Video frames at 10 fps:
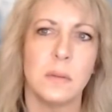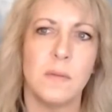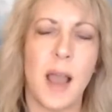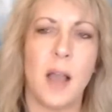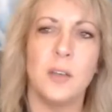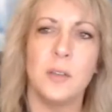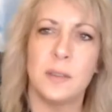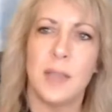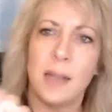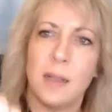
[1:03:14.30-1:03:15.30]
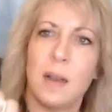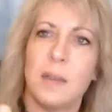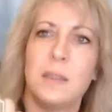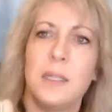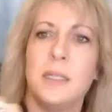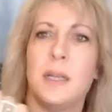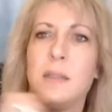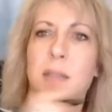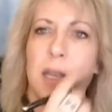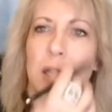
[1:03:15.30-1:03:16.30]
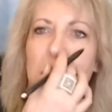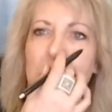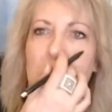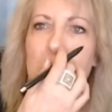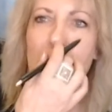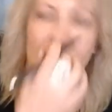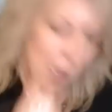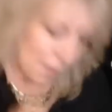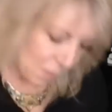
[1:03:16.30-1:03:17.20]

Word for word: values. Is that uh, Linda? Is that you? I can't